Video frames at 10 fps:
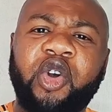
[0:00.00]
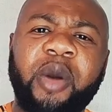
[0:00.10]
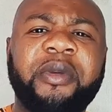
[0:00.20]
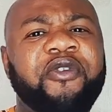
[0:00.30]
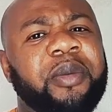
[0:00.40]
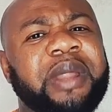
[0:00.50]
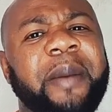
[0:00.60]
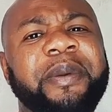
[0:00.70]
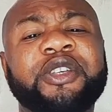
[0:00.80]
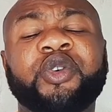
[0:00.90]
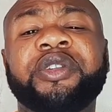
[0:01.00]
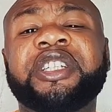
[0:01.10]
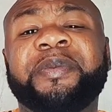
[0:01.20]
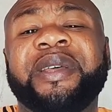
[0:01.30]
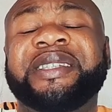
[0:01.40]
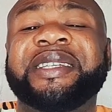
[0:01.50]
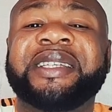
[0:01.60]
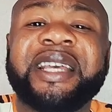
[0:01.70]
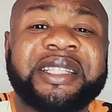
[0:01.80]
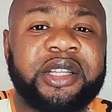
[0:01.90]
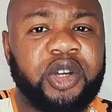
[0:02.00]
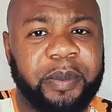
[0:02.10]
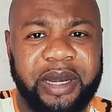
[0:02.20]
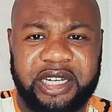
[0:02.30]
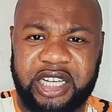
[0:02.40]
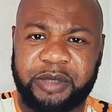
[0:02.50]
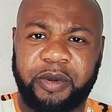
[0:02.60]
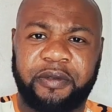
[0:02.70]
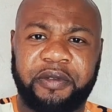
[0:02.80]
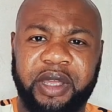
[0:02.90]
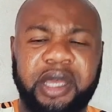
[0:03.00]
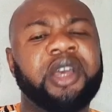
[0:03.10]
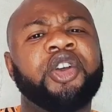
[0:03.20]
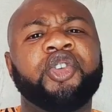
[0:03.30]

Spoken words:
Coming from that place to this place is eating up my transport fare.